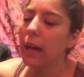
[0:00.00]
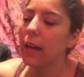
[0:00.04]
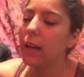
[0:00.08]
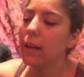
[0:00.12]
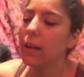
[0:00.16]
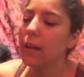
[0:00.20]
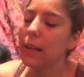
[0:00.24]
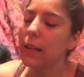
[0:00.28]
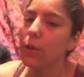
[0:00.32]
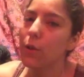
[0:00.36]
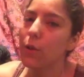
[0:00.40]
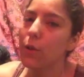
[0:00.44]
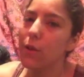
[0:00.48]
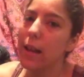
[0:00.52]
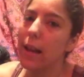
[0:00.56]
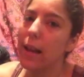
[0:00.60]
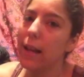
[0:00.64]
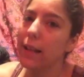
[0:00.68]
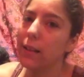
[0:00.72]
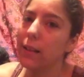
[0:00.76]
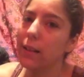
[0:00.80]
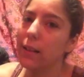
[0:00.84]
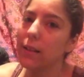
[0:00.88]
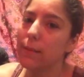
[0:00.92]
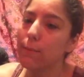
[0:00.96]
I cannot do
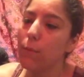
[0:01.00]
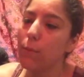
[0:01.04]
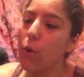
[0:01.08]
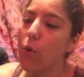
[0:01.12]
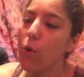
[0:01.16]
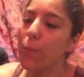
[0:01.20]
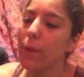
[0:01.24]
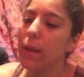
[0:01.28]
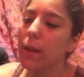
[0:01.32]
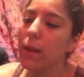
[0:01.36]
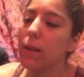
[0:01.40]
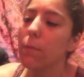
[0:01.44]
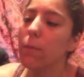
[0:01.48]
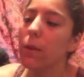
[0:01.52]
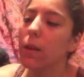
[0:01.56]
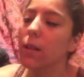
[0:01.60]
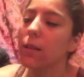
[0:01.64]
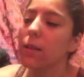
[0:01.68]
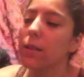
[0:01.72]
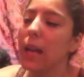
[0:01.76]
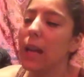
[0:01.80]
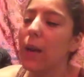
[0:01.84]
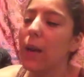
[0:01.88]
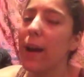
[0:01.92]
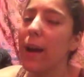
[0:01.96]
that at this moment
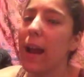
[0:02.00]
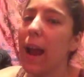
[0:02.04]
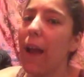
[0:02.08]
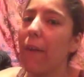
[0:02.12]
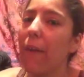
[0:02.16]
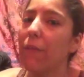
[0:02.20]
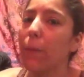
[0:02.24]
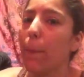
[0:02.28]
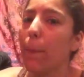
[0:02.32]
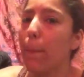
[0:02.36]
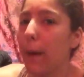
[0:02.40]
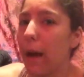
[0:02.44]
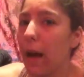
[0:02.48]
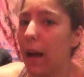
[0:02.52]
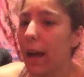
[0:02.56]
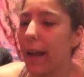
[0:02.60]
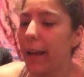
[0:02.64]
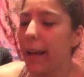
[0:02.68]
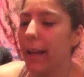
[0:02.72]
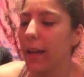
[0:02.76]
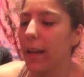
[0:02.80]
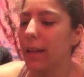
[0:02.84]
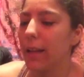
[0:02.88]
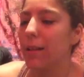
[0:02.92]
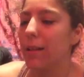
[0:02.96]
because now I have to
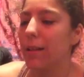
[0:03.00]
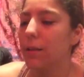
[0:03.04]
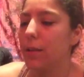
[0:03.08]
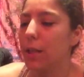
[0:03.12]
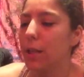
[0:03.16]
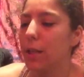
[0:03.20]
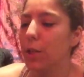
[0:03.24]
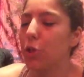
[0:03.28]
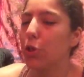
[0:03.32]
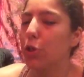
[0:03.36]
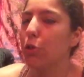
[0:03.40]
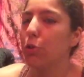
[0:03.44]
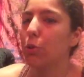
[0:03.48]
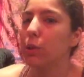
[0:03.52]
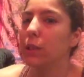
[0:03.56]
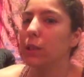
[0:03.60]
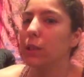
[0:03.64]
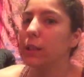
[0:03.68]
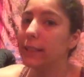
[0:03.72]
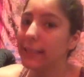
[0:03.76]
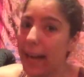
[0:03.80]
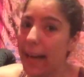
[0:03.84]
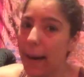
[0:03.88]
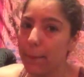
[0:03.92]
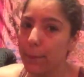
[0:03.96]
buy an additional
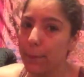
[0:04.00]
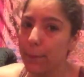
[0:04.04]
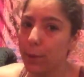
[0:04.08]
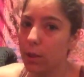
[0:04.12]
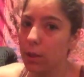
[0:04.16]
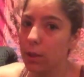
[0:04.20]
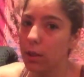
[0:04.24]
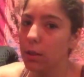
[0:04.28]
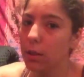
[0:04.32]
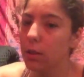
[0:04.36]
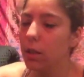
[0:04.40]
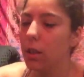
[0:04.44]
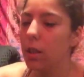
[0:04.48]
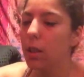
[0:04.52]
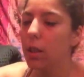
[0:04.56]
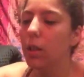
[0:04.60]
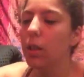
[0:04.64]
adapter